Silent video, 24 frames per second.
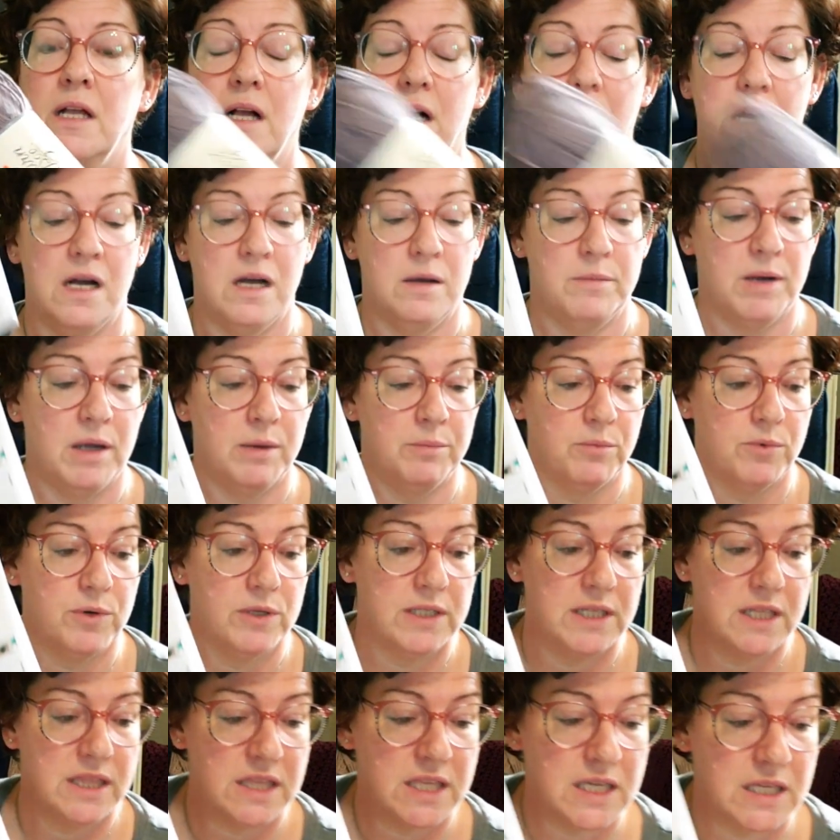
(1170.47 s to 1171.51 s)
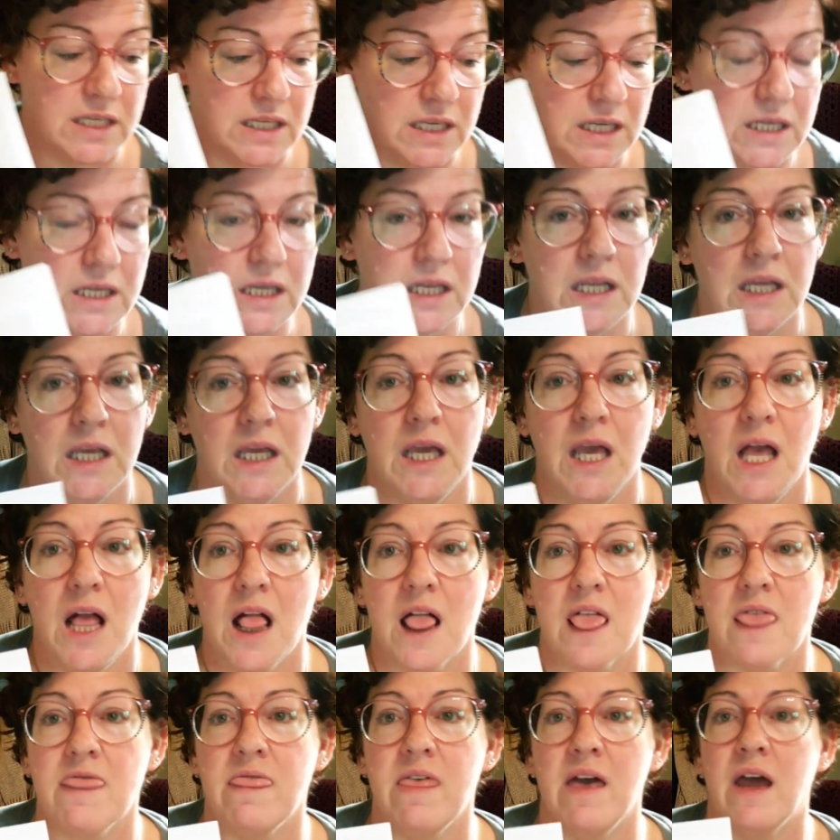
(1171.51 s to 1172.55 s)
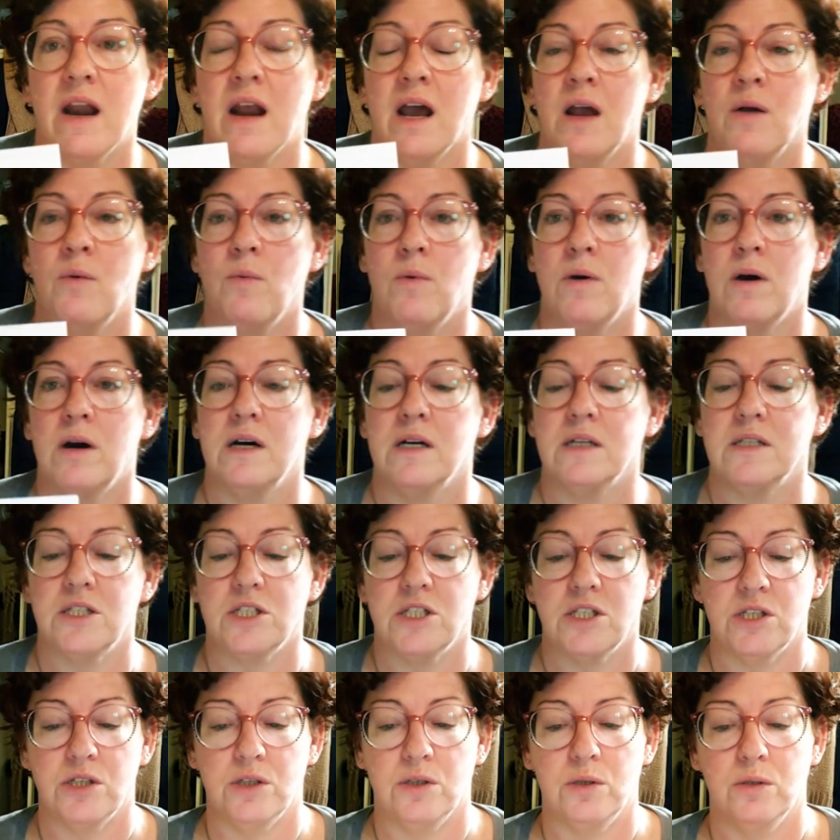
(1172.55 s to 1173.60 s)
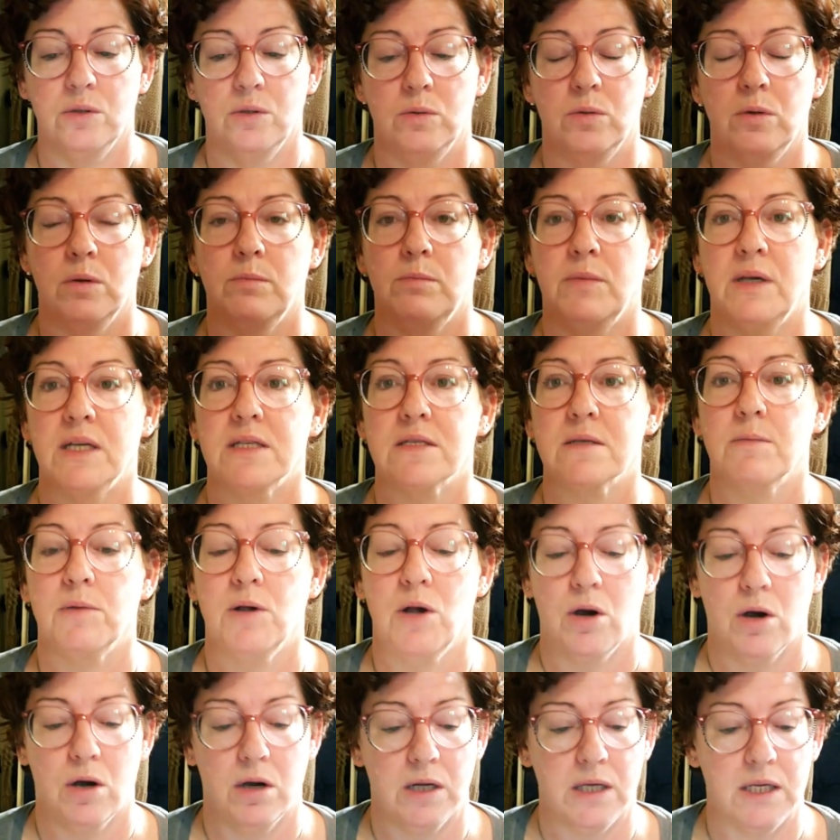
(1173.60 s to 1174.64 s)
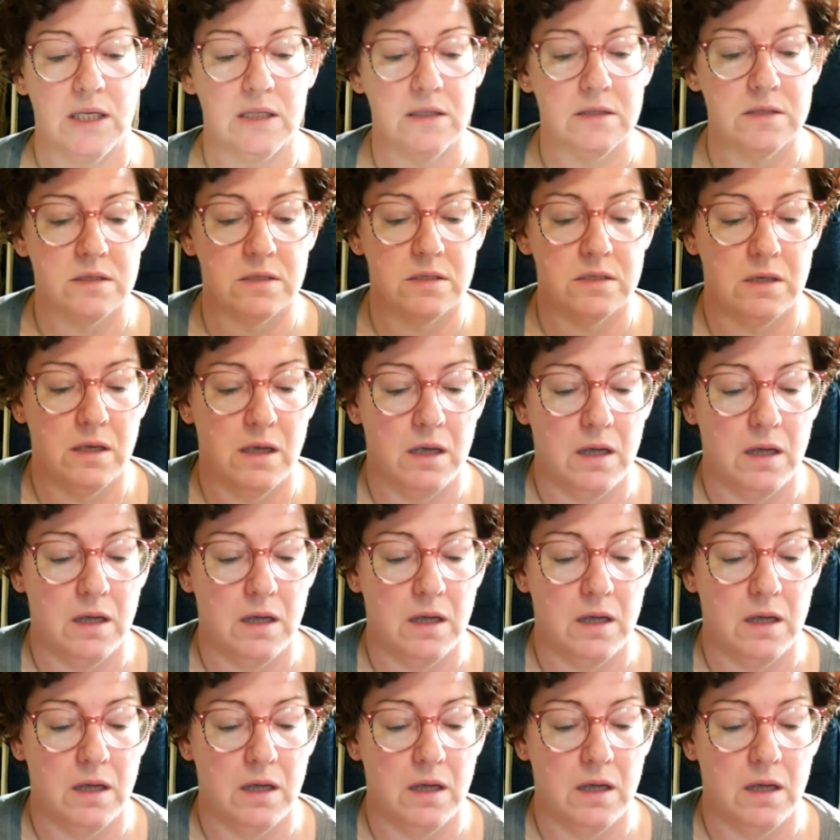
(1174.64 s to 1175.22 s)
I'm really thinking that I want to make some cardigans,